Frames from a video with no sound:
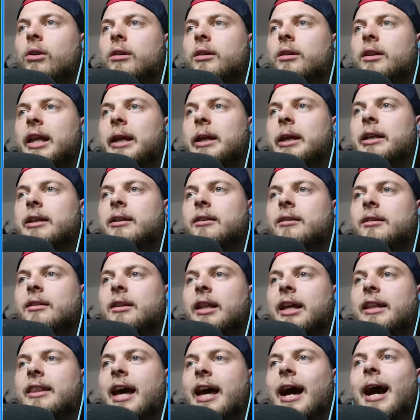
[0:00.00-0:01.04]
Yeah. Like,
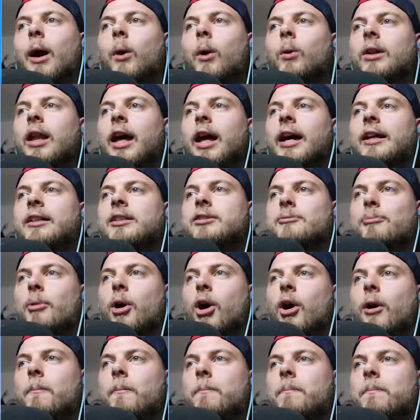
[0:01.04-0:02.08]
like the outlines,
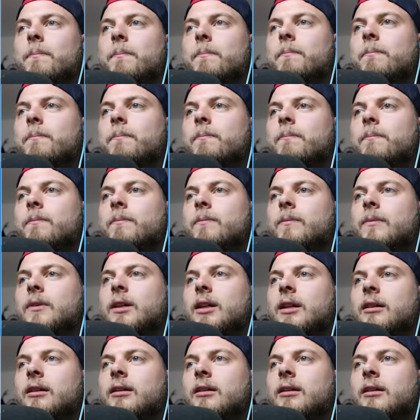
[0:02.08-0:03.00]
but I